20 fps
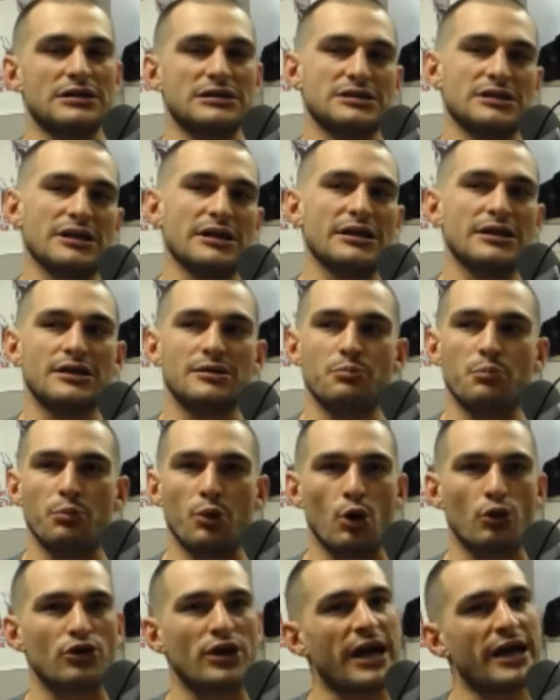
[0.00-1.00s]
and it's like
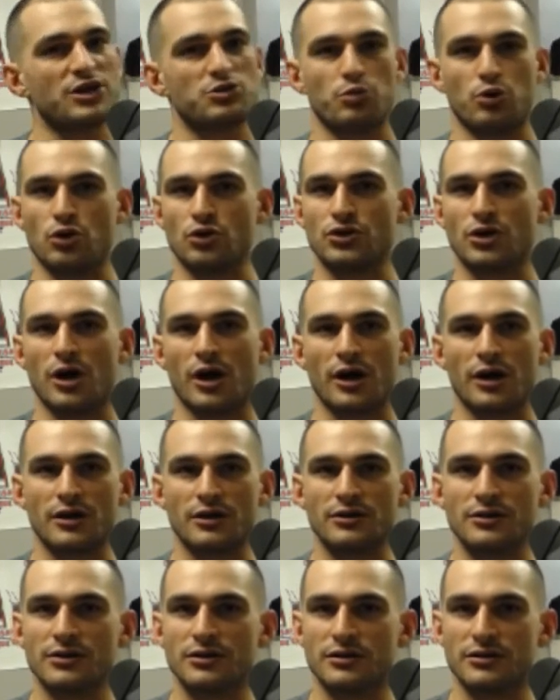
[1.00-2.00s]
both guys pulled
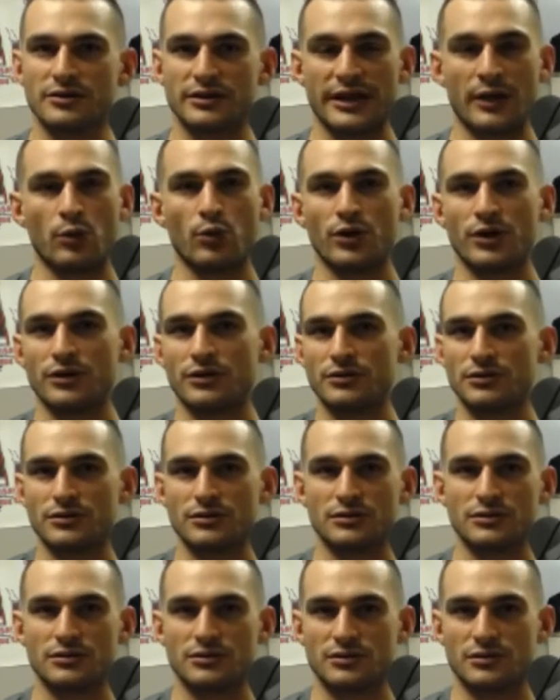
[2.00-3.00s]
guard. They wouldn't
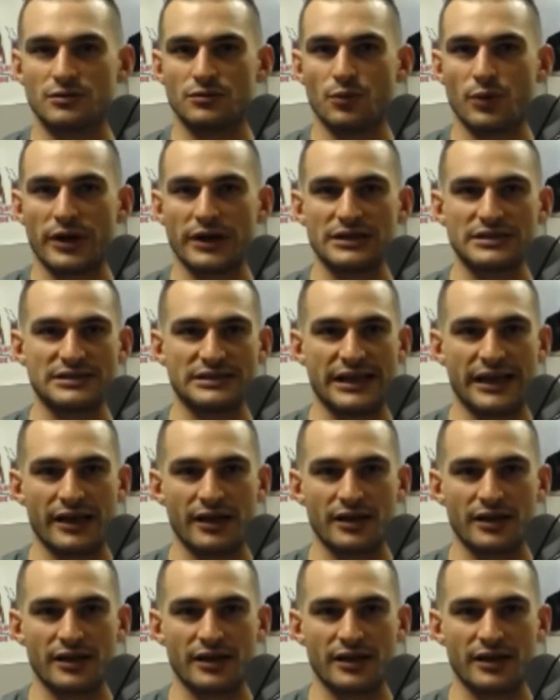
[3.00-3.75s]
want to